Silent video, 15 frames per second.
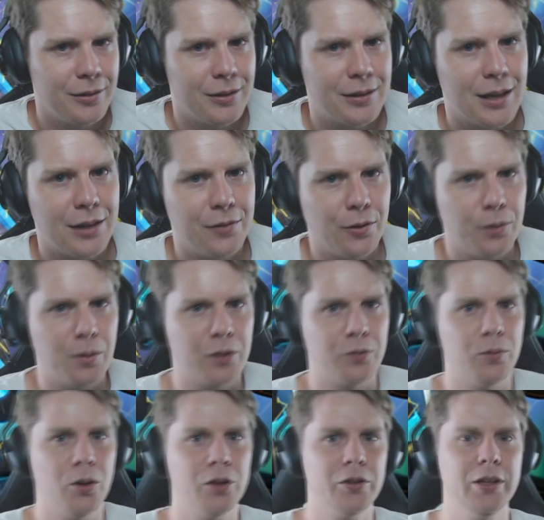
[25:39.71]
Thank you very much for
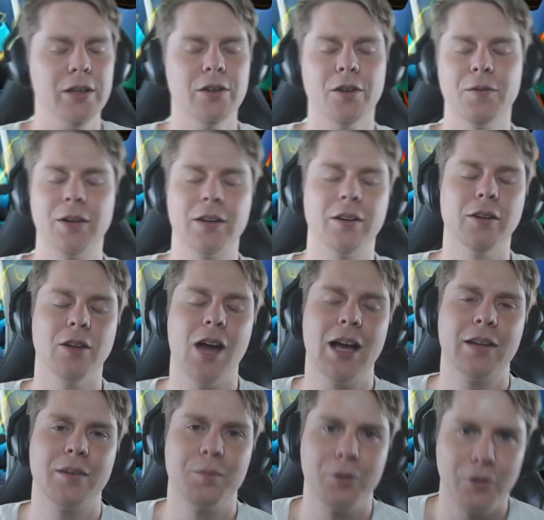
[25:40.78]
watching. Don't forget to like,
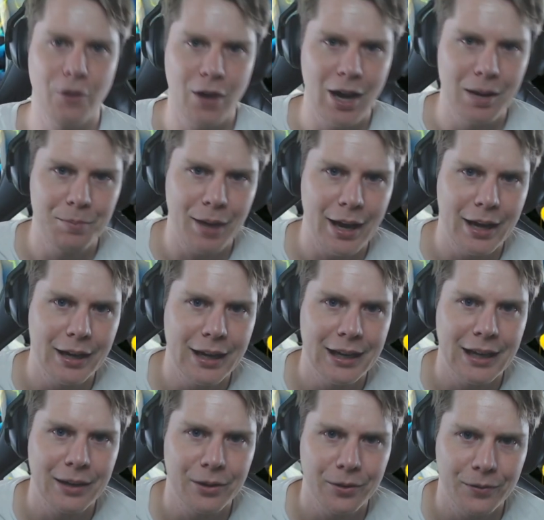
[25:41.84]
subscribe, and hit
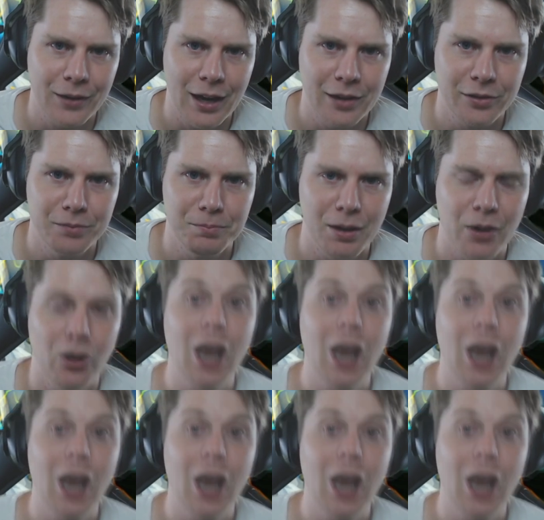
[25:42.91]
that notification bell.